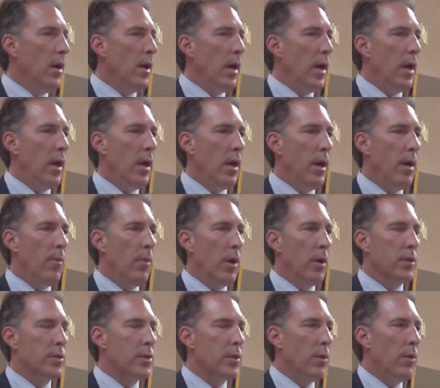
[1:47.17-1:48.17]
I, am
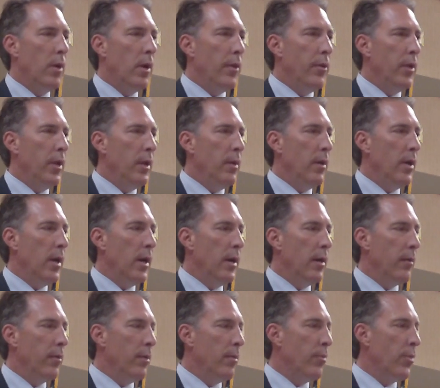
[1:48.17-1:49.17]
also on the,
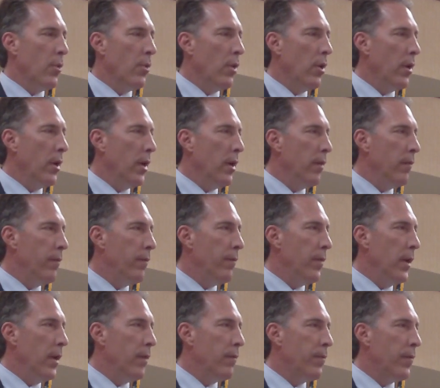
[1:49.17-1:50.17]
uh, the board of
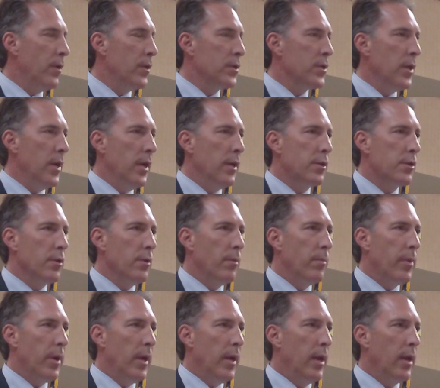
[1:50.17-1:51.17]
uh, First
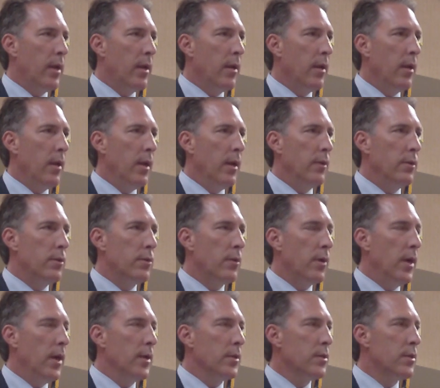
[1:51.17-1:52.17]
National Bank and
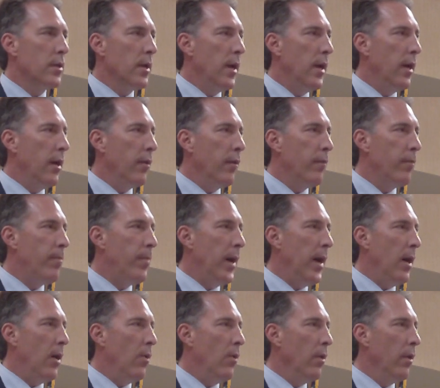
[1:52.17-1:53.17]
Trust out of
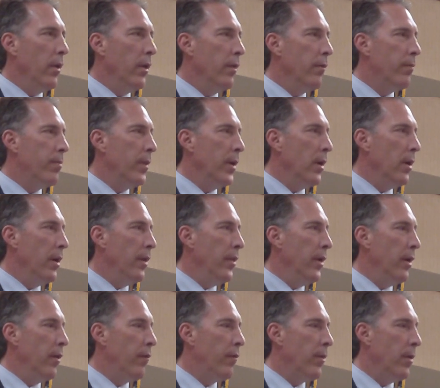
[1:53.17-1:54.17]
Powell and have been on
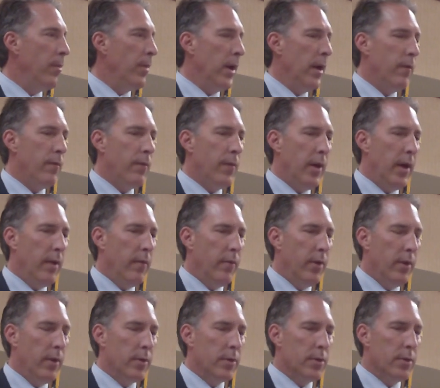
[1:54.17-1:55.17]
there for about five
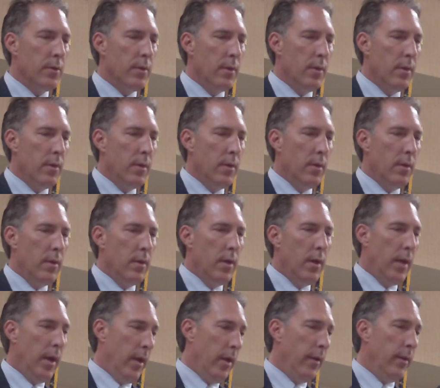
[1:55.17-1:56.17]
years
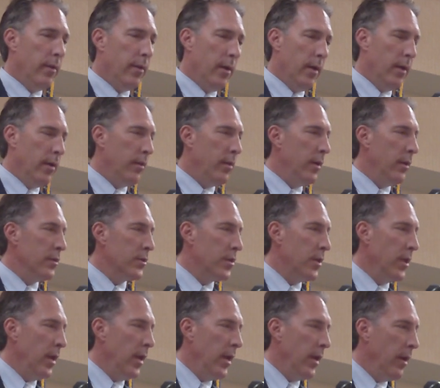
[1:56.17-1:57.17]
and uh, there's
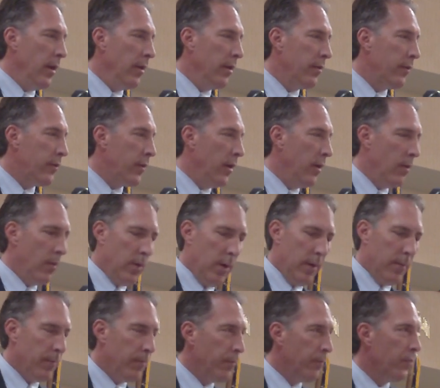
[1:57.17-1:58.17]
the end. So
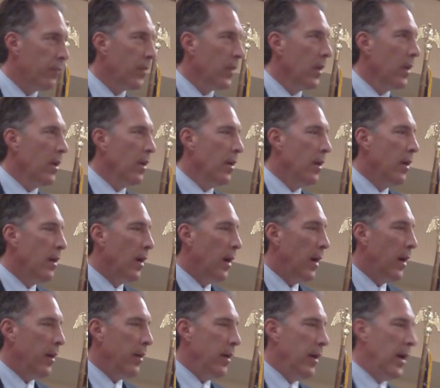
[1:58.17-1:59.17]
uh,
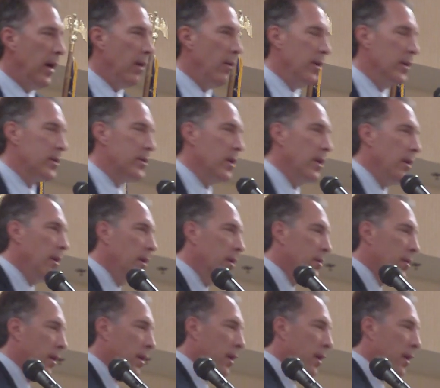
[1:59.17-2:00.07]
uh, now is it is